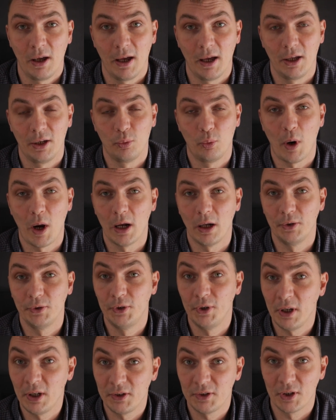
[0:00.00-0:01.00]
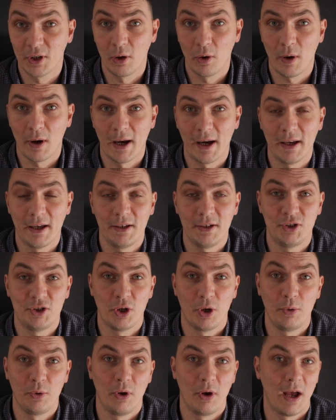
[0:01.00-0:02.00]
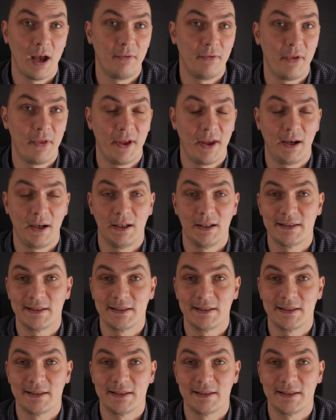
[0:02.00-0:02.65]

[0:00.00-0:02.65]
And while doing so, I show you everything